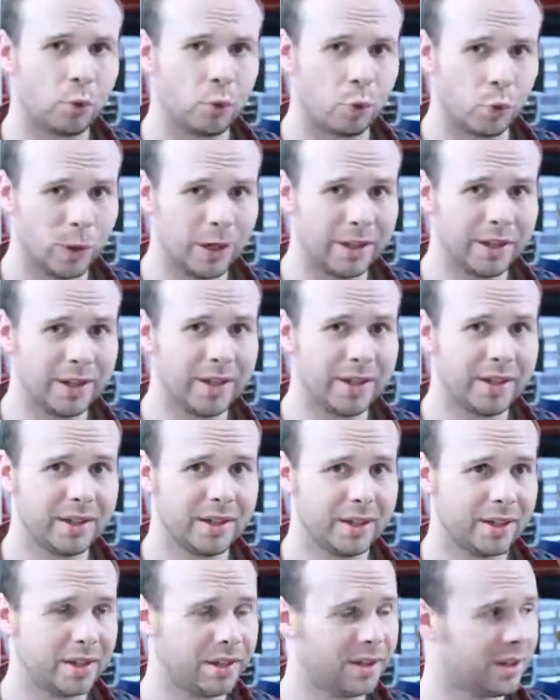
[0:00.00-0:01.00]
Really?
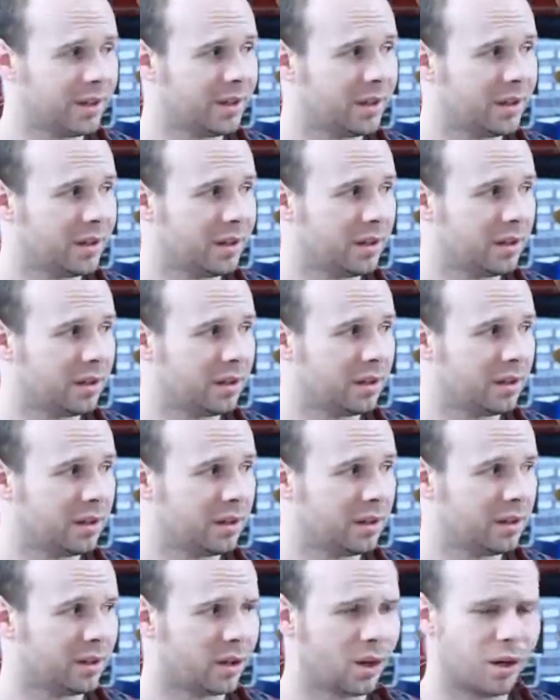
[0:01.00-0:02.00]

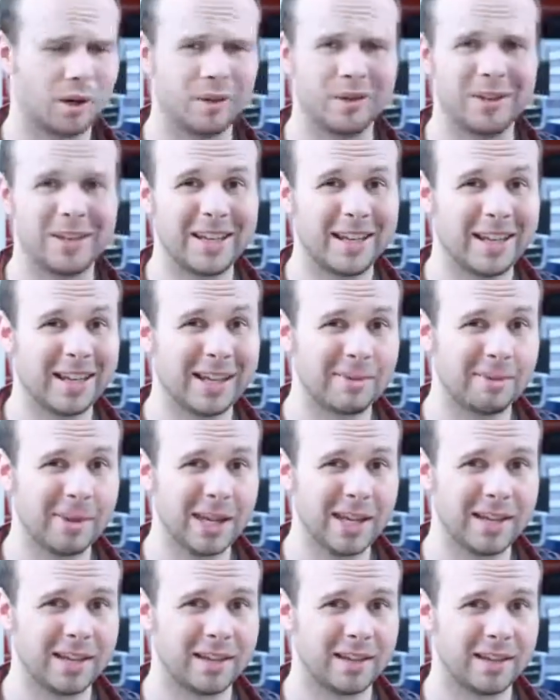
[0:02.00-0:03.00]
Are you kidding
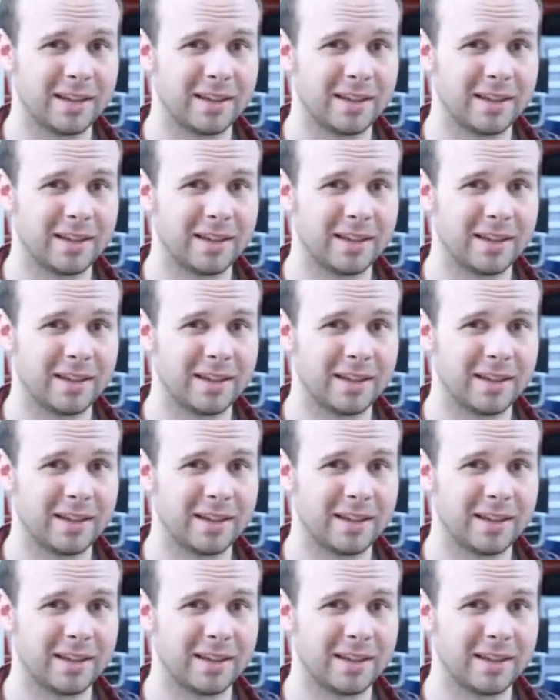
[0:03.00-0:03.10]
me?